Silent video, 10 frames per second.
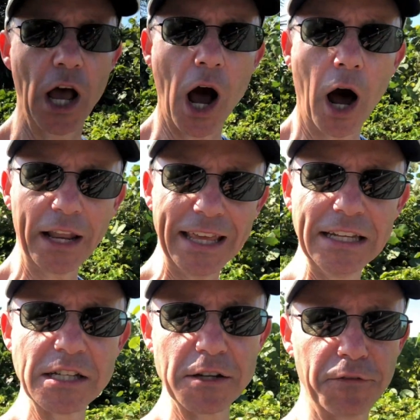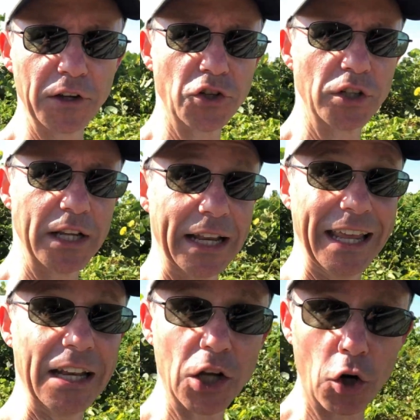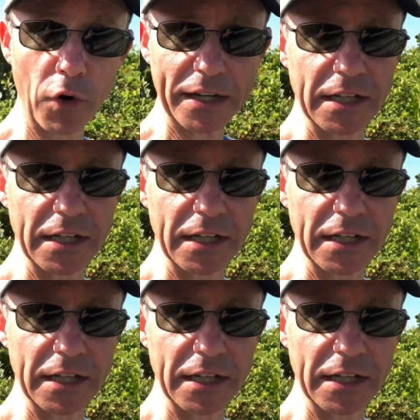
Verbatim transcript: on insufficient and incorrect